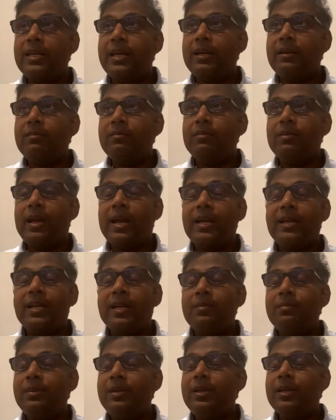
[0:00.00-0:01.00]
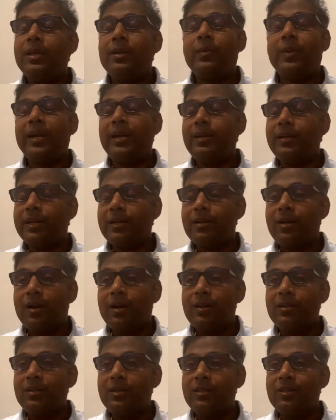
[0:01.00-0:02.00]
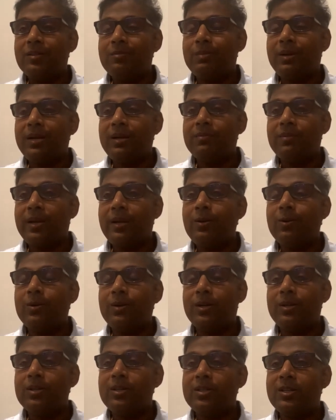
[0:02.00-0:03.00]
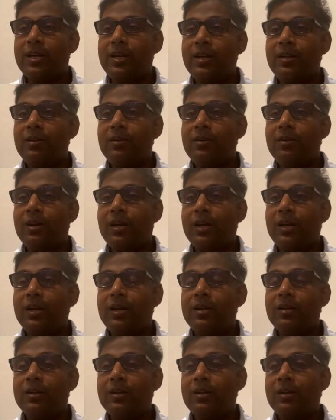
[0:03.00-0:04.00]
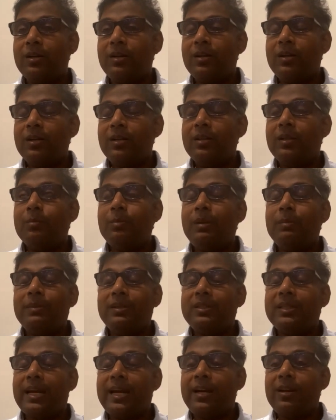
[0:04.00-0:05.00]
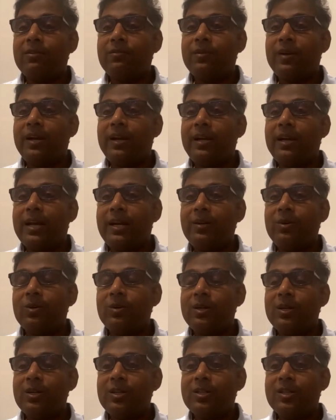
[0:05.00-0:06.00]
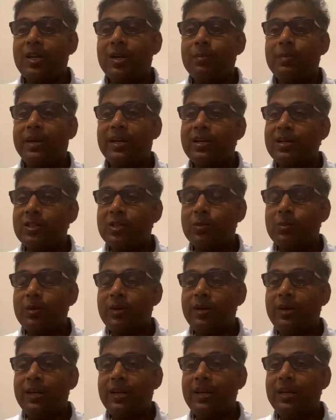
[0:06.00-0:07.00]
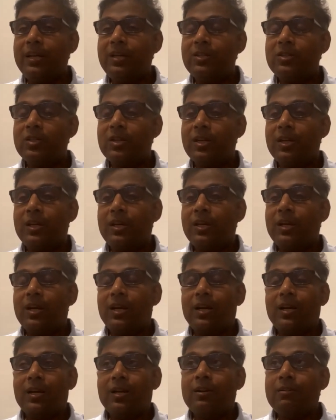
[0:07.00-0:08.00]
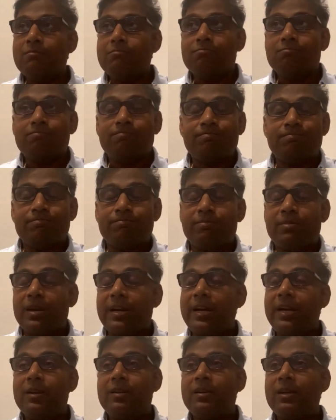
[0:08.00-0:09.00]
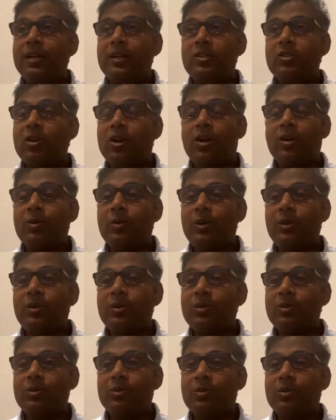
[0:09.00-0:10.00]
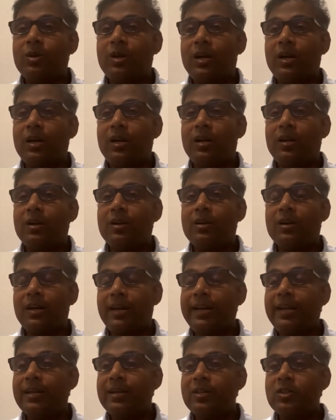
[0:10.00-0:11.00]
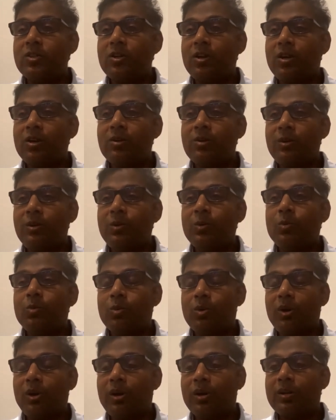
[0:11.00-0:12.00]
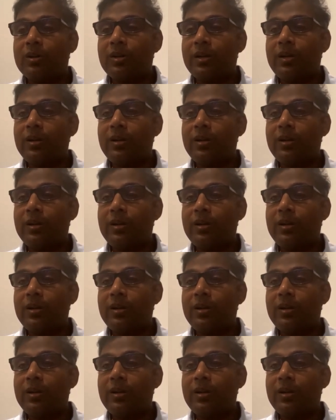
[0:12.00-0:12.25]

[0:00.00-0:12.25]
can be a great technologist, but if I don't understand the people side of it, I don't understand my customer needs. Um, it's not going to click. It's not going to work,